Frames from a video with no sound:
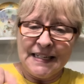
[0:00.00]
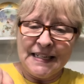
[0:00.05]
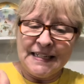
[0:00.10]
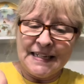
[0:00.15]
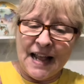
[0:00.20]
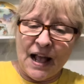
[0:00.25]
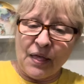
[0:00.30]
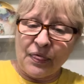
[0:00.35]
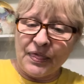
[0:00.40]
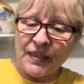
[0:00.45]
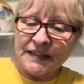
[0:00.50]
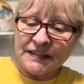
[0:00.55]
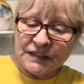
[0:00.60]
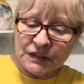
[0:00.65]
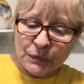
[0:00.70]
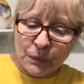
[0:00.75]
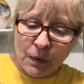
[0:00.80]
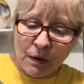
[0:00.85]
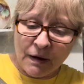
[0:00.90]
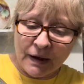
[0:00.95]
Now
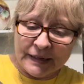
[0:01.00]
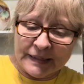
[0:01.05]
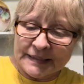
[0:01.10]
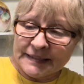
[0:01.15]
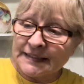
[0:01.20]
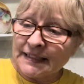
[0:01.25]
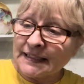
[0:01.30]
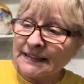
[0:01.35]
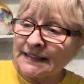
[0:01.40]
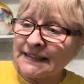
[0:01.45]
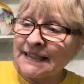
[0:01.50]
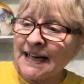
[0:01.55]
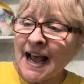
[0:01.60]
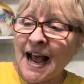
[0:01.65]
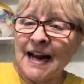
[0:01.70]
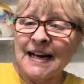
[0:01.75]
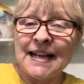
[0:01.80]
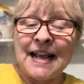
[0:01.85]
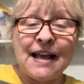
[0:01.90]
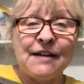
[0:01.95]
this one does
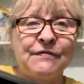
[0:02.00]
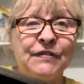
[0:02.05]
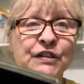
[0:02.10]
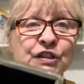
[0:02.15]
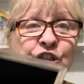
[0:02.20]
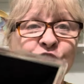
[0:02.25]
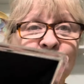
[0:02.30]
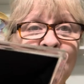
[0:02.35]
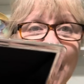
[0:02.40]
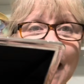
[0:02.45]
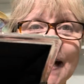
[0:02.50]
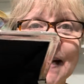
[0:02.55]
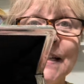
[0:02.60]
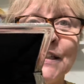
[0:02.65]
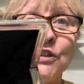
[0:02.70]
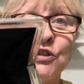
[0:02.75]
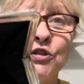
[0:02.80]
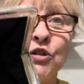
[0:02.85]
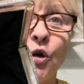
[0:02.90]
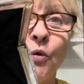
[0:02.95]
not have a
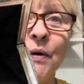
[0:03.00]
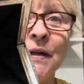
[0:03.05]
chain, so